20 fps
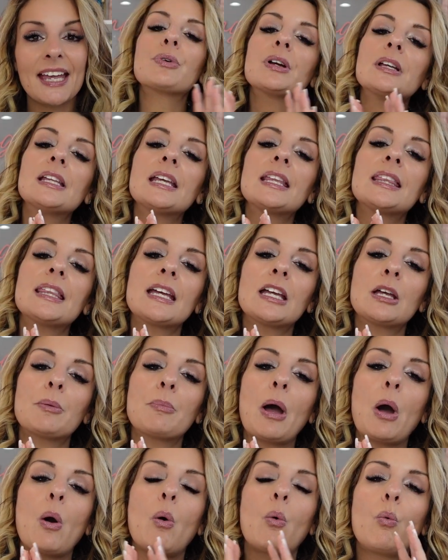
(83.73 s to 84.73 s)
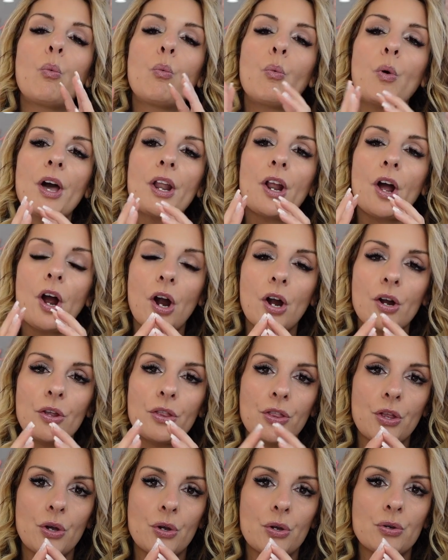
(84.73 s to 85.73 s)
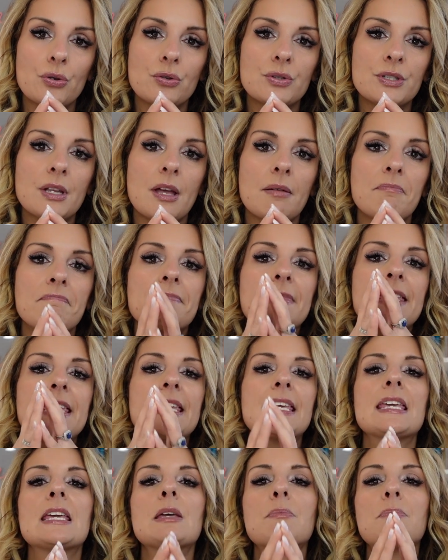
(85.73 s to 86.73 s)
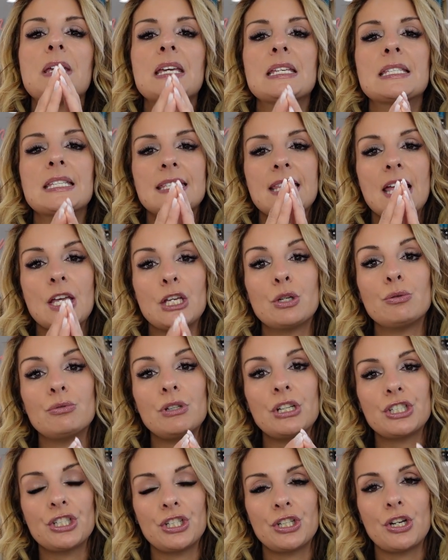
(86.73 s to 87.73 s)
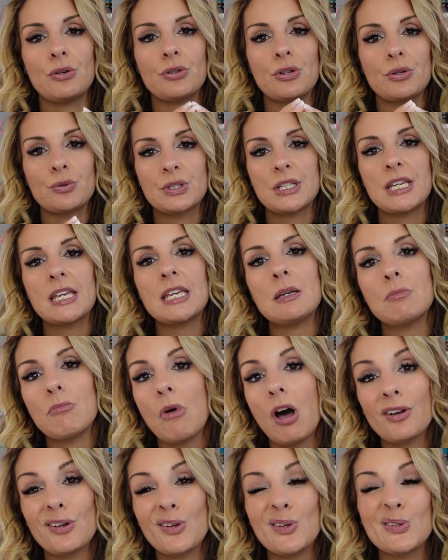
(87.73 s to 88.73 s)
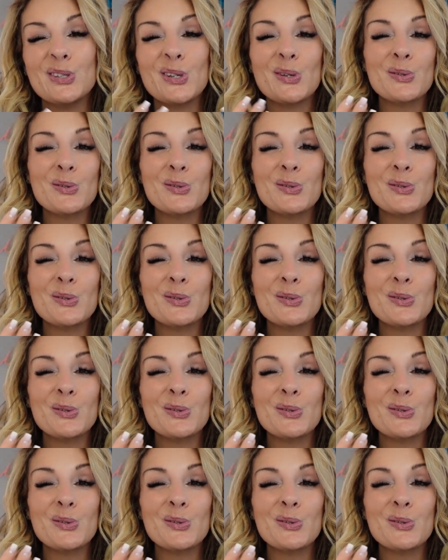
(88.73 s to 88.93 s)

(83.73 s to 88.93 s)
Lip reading: Really think about what are those key pieces that you need to know, those key models.